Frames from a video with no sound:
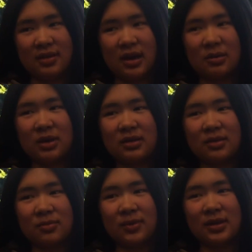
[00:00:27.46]
I met
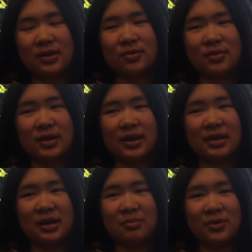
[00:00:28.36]
this really cool guy
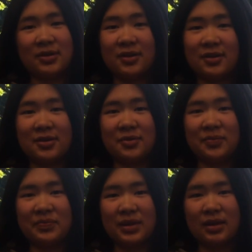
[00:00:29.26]
named
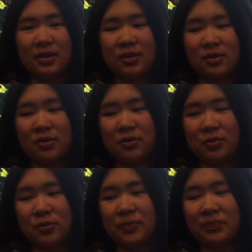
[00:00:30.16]
Bernardo
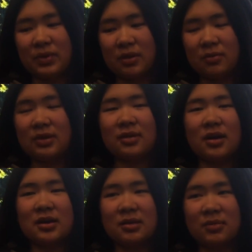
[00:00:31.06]
who was
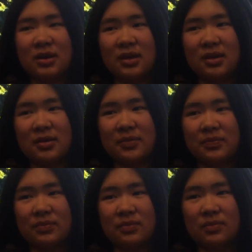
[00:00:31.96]
talking to me
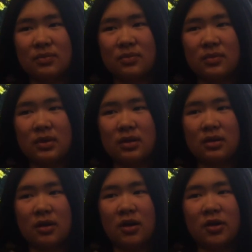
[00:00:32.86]

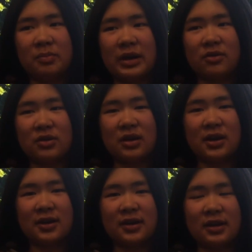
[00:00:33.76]
all about
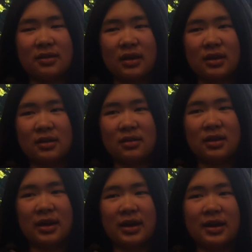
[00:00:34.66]
God, and he's like,
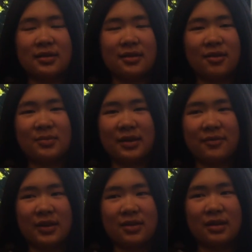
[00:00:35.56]
yeah, I saw my
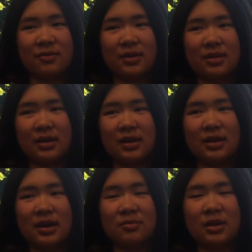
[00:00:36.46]
face and
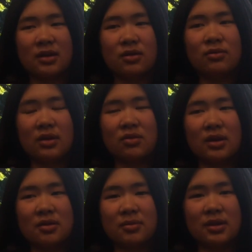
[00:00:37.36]
everything. And I'm like, you sound
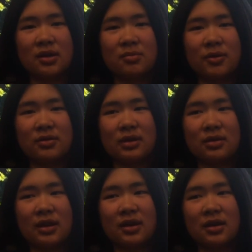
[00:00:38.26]
like a really good person.
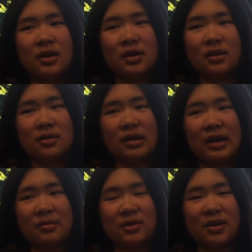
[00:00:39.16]
He's like, no,
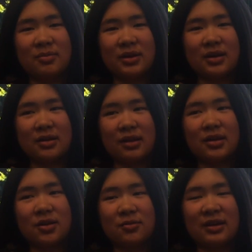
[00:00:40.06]
I'm not, because I
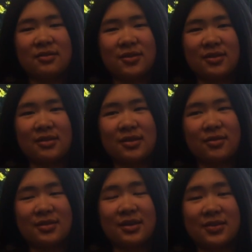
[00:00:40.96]
know right after this
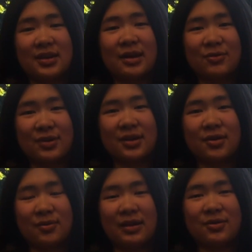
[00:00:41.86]
conversation I'm going to
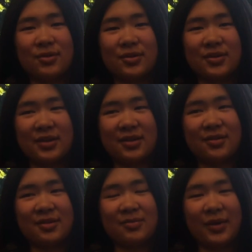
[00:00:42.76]
go around the corner and
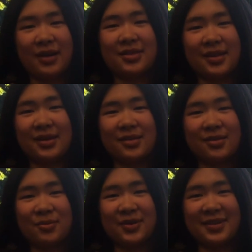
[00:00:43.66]
do some bad
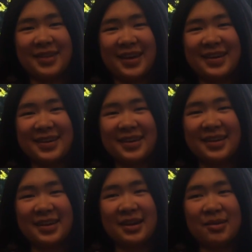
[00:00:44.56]
things you wouldn't like.
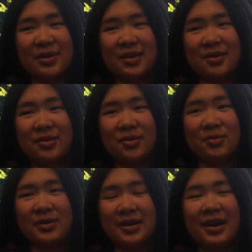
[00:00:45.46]
And I'm like,
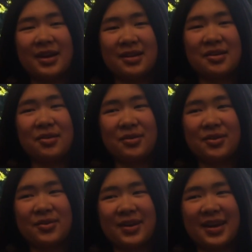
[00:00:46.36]
oh, but I know
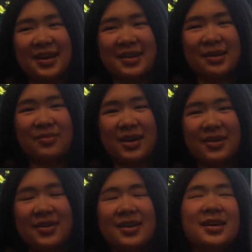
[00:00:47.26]
you can get
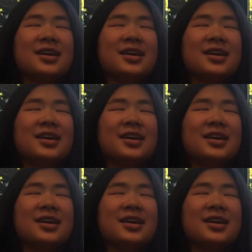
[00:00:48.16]
better.